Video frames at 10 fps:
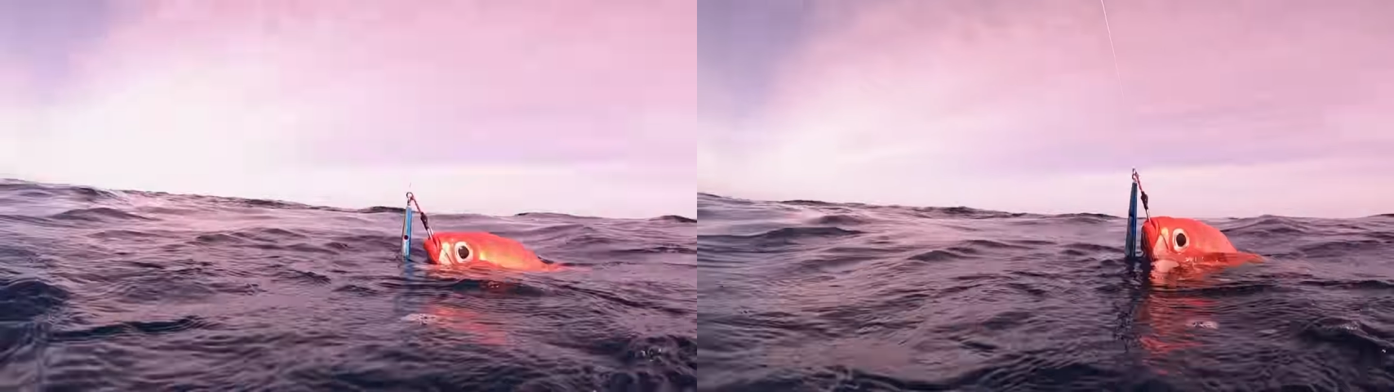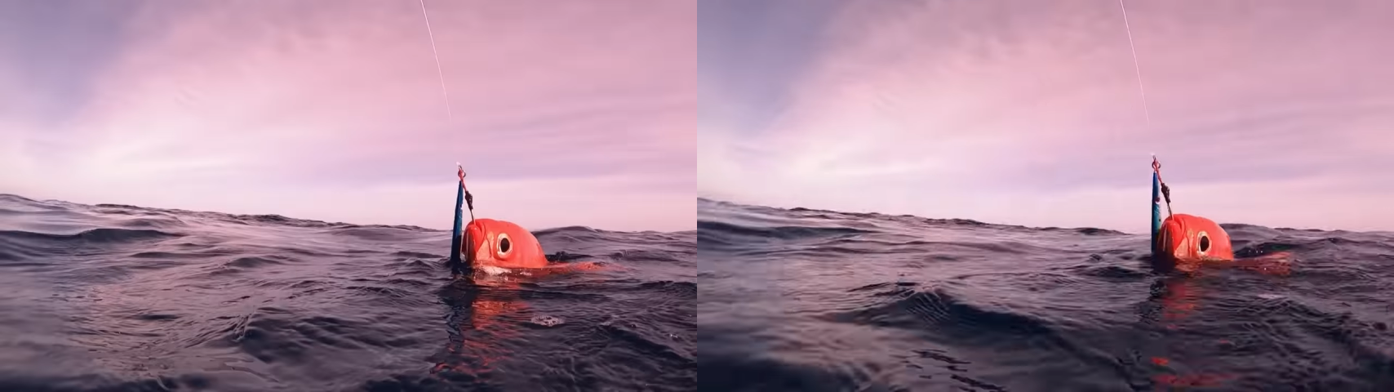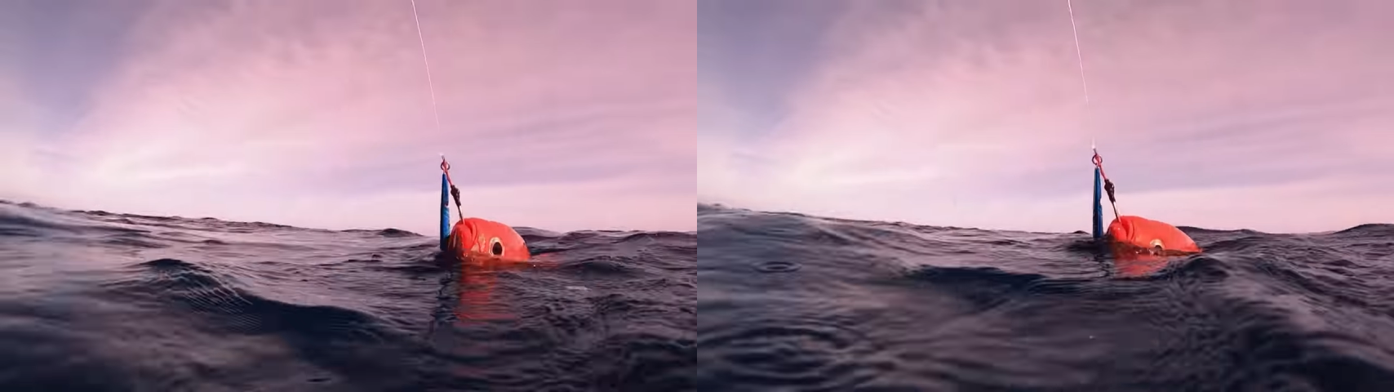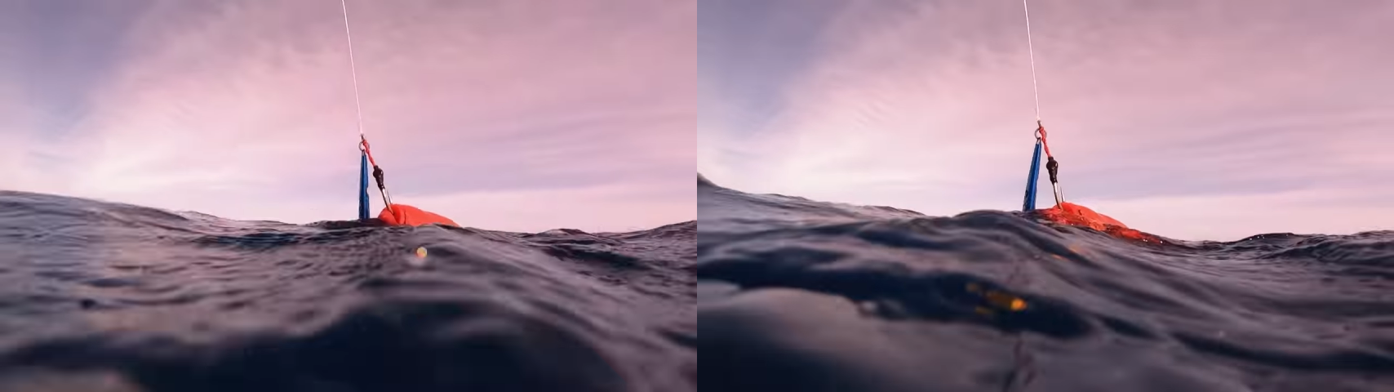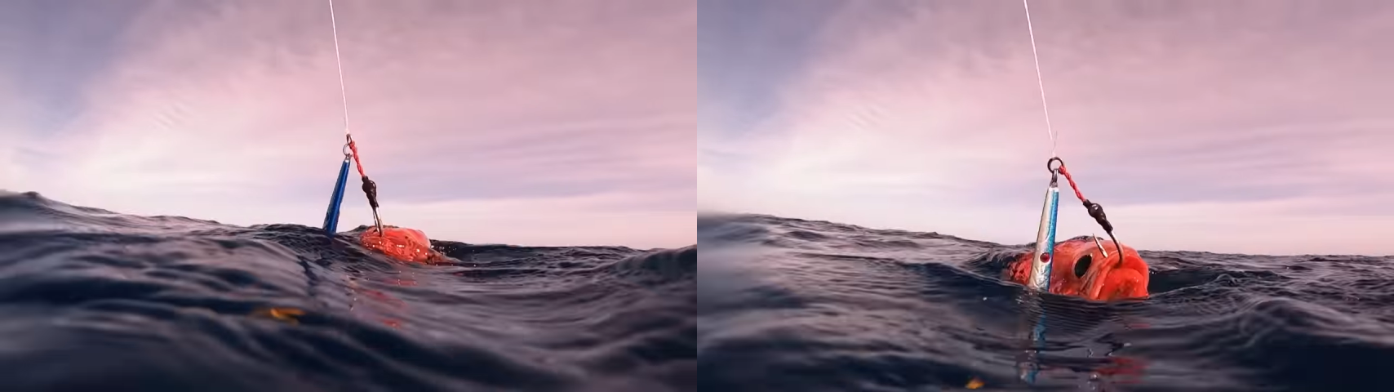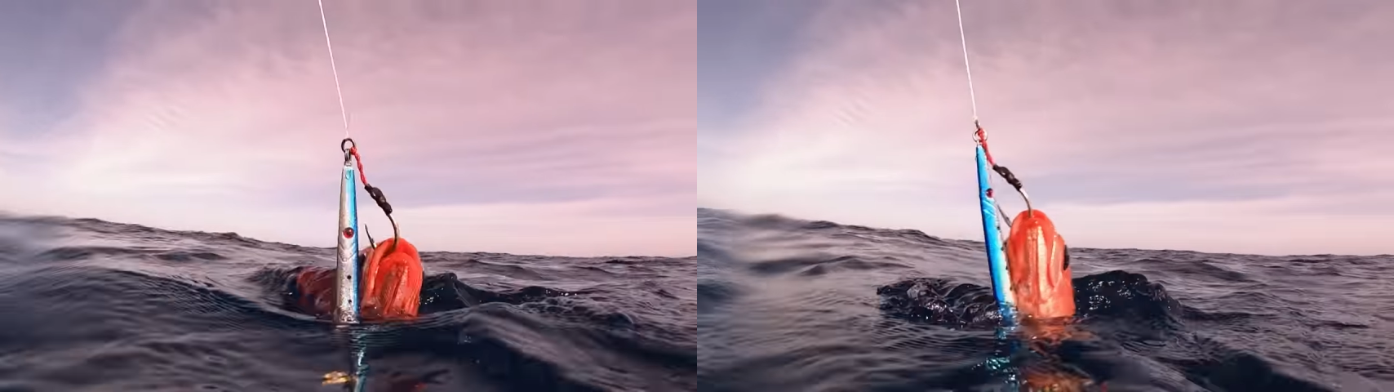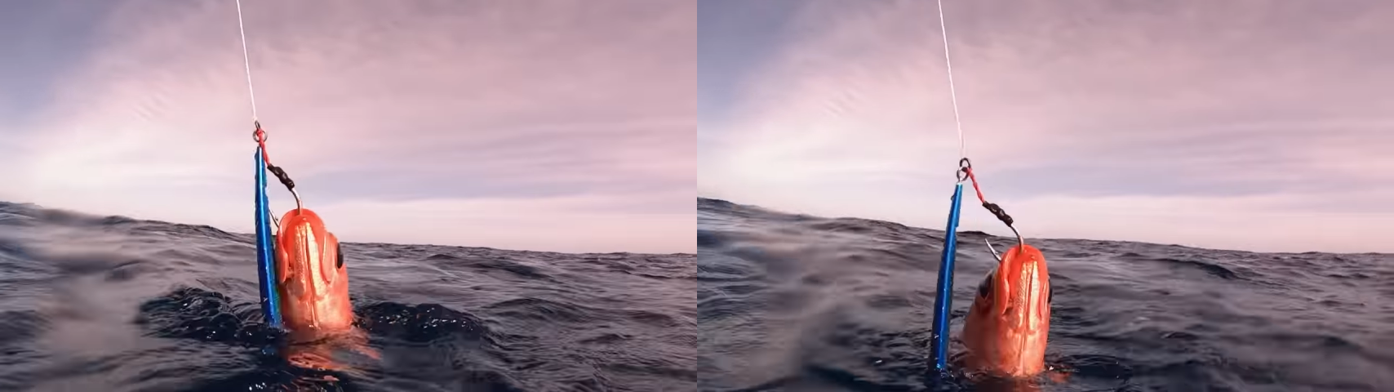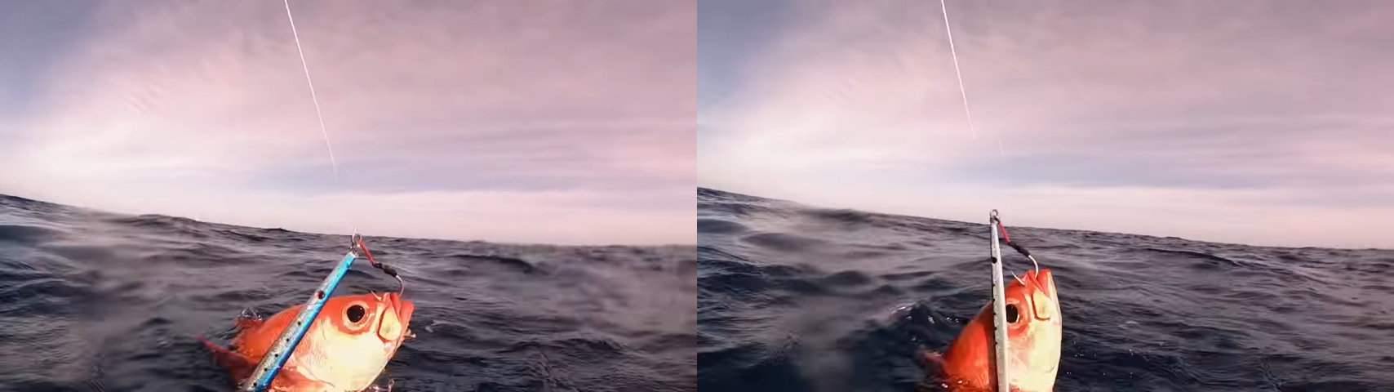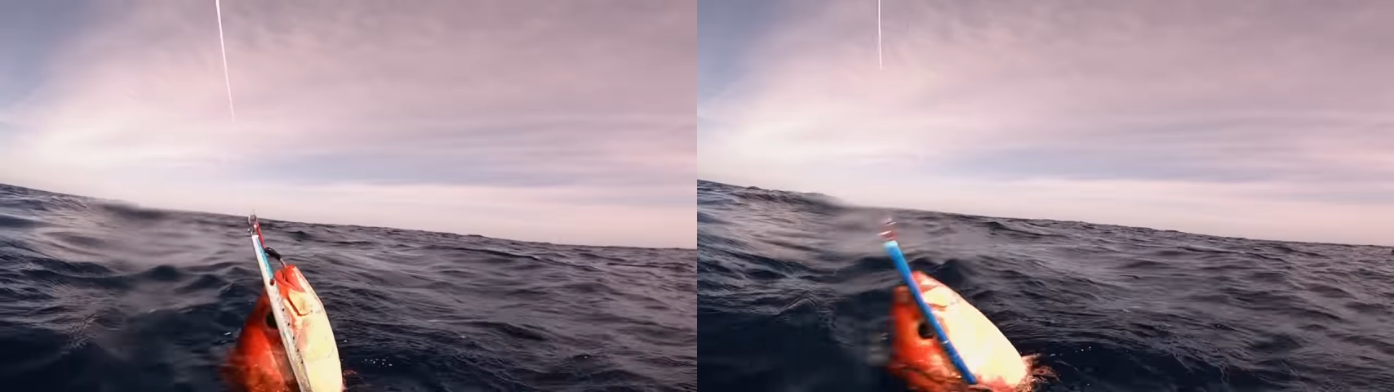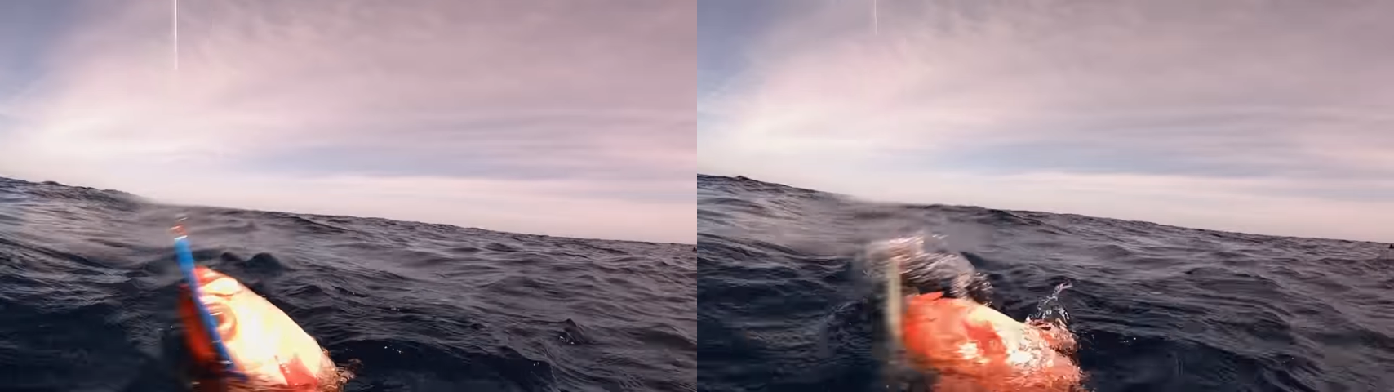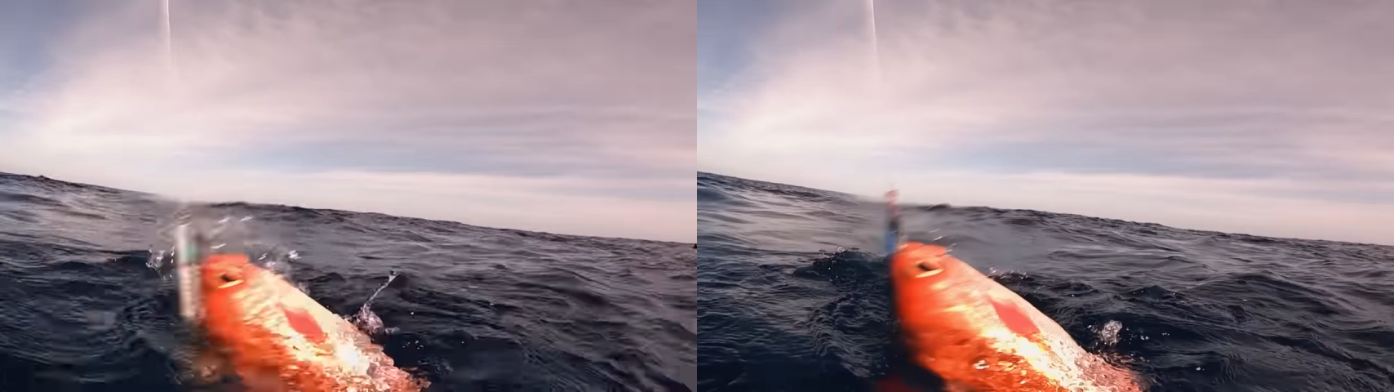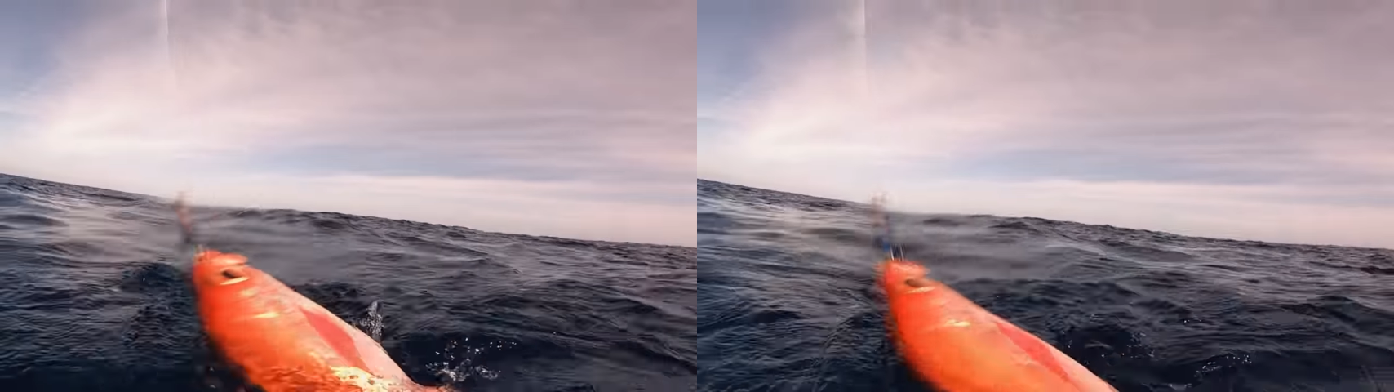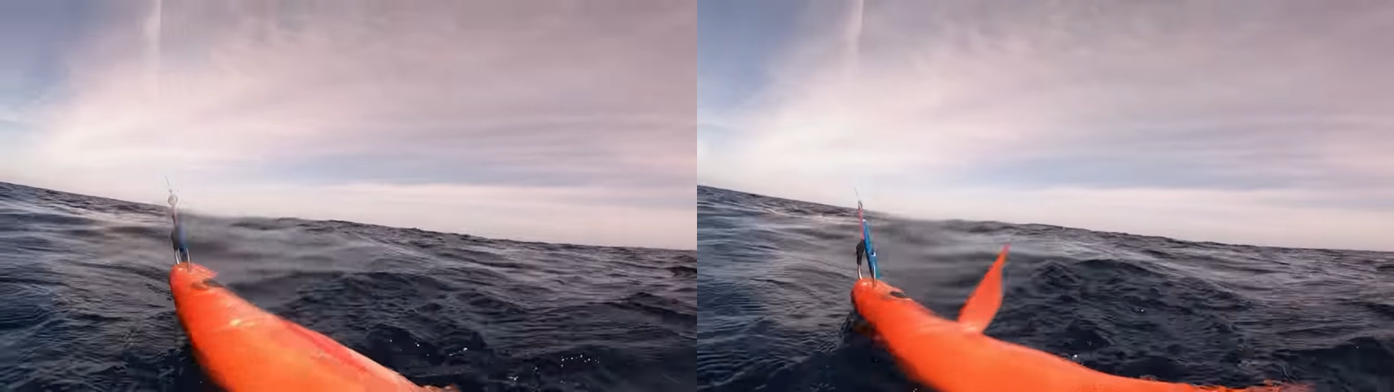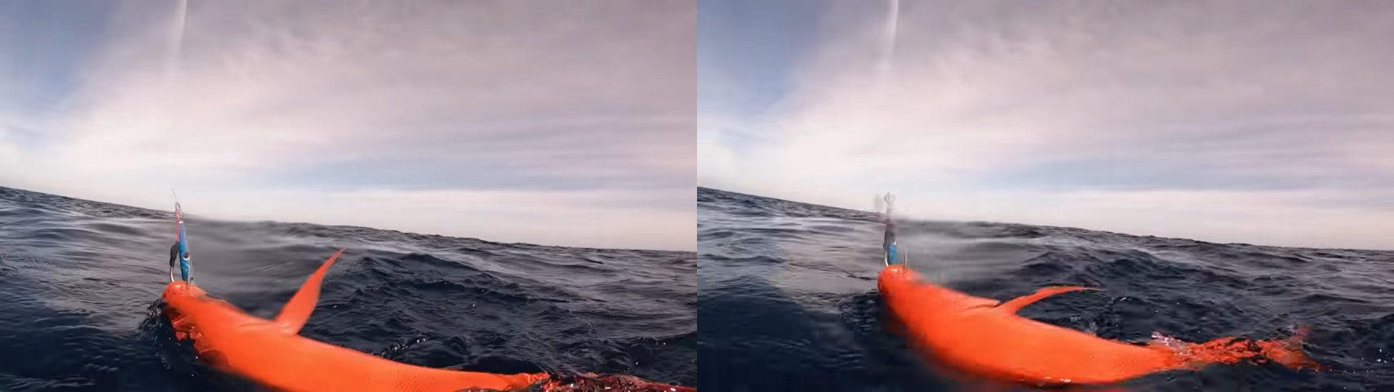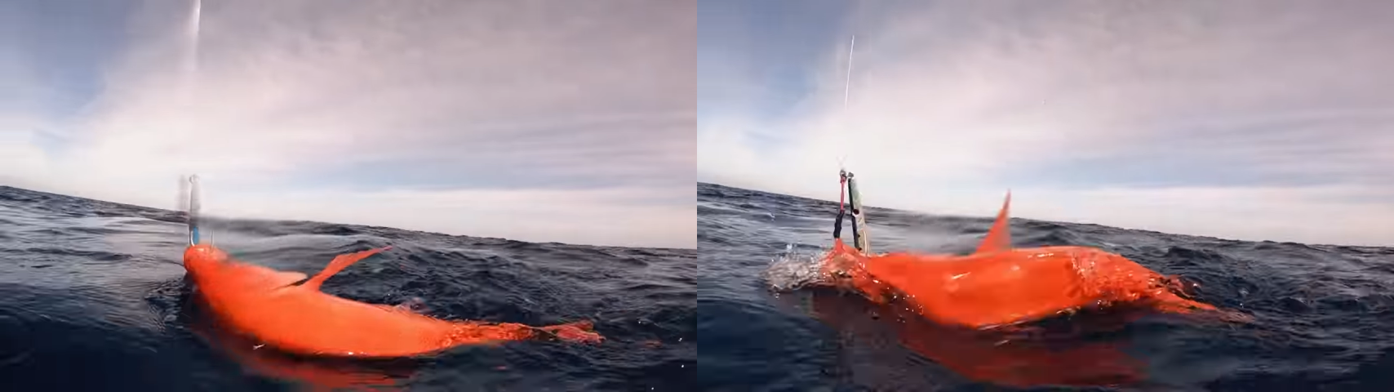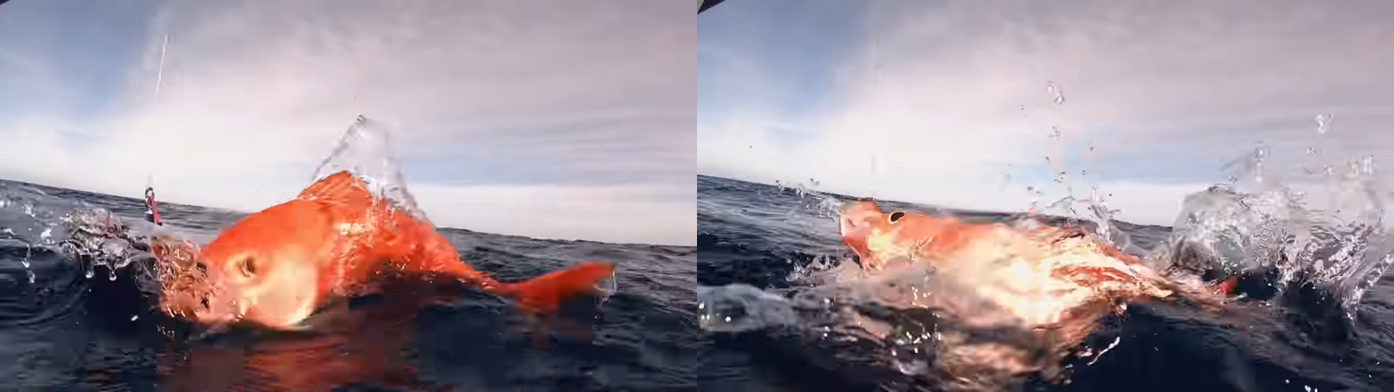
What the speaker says: No face is visible, so there are no lips to read.